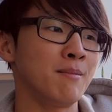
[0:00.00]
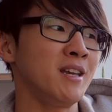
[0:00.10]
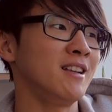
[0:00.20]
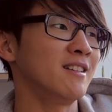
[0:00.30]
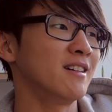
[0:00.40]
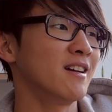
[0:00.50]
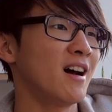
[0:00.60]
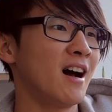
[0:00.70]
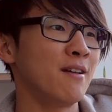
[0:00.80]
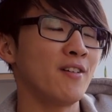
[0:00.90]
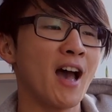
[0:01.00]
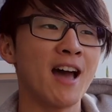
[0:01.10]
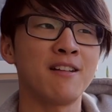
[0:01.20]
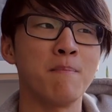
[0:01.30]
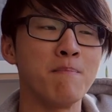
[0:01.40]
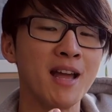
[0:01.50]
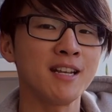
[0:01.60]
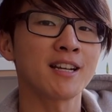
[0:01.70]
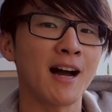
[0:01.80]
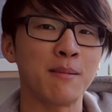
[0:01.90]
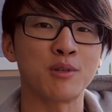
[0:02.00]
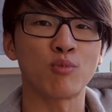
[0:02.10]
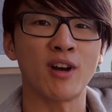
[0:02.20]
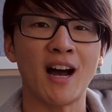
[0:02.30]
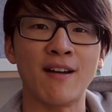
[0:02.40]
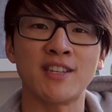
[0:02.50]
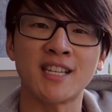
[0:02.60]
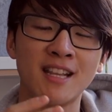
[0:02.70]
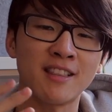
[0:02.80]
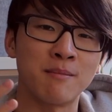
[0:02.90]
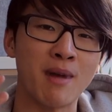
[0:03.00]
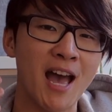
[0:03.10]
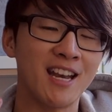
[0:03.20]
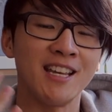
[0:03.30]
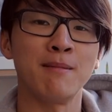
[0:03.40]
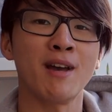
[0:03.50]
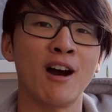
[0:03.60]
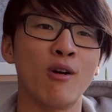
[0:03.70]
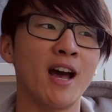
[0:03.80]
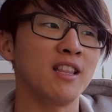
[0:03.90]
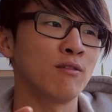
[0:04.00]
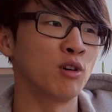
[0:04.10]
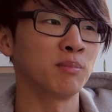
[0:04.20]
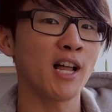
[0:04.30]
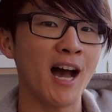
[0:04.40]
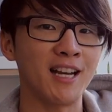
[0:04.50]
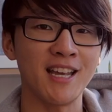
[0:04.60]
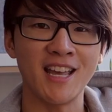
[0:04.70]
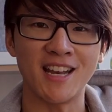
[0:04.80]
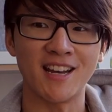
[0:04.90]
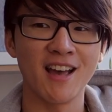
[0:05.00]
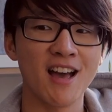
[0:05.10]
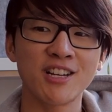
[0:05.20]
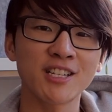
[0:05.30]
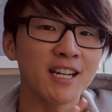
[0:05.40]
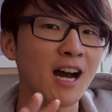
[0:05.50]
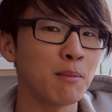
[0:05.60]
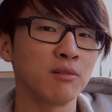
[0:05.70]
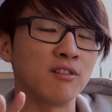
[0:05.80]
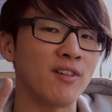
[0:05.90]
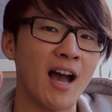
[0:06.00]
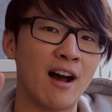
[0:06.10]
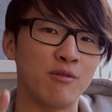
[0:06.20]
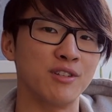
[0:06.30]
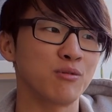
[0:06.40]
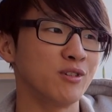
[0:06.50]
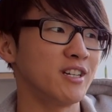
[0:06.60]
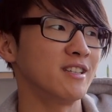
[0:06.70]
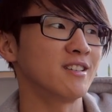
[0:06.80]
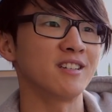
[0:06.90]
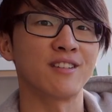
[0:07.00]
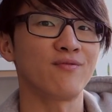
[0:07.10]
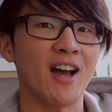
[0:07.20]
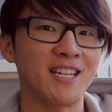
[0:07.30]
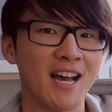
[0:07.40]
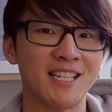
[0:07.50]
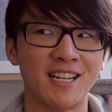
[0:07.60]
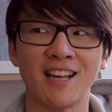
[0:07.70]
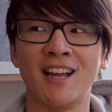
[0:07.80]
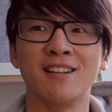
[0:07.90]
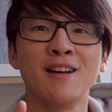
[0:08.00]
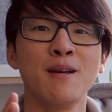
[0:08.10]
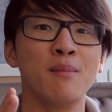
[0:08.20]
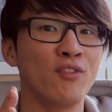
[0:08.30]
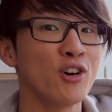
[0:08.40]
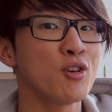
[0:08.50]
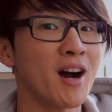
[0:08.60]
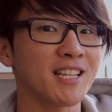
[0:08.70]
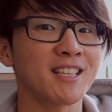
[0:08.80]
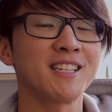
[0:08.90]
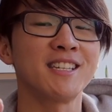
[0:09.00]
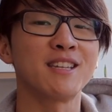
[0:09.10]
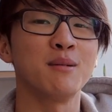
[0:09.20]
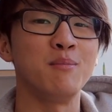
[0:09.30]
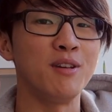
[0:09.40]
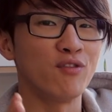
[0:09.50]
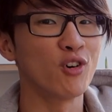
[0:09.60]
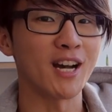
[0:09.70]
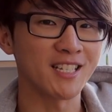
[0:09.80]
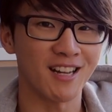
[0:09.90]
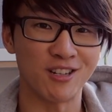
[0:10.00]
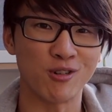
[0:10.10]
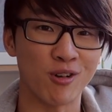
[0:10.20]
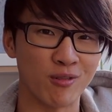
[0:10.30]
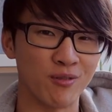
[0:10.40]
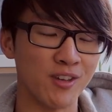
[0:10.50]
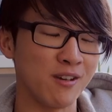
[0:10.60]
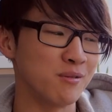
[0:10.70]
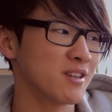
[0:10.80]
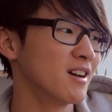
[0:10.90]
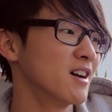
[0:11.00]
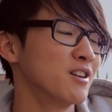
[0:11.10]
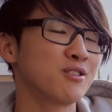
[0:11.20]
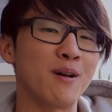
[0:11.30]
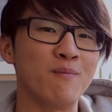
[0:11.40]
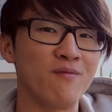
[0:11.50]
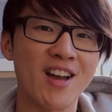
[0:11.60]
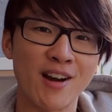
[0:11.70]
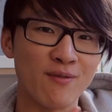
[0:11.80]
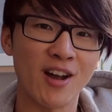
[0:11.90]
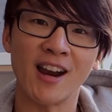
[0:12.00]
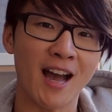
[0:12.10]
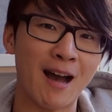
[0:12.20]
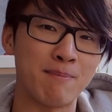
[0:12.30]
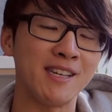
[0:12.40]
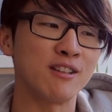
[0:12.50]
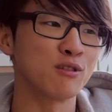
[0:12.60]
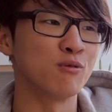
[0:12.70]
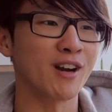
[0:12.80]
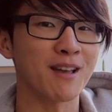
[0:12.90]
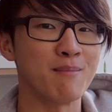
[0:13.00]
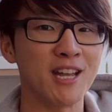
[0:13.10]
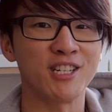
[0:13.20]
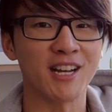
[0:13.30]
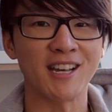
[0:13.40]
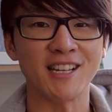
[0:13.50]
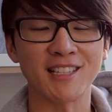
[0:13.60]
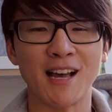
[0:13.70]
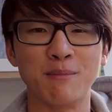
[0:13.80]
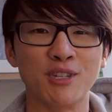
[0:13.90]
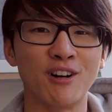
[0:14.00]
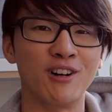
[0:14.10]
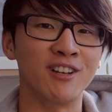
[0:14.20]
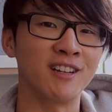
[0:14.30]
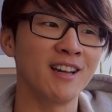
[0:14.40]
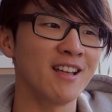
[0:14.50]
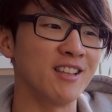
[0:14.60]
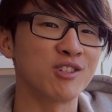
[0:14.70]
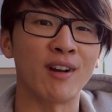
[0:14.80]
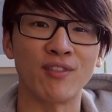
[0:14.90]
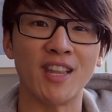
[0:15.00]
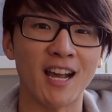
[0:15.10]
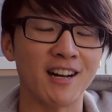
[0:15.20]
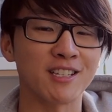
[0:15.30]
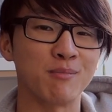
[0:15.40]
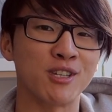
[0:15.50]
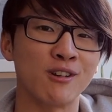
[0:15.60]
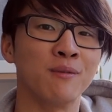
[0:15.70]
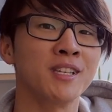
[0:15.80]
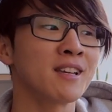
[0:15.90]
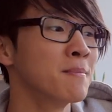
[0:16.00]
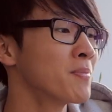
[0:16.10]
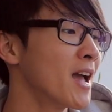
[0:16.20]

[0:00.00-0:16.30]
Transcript: I mean, I've had many times where I've sent them an email and they've replied in just a couple of hours, which is just fantastic. And before you ask, this is before I started doing reviews. So I'm very, very happy to recommend J D S Labs on the strength of their customer service.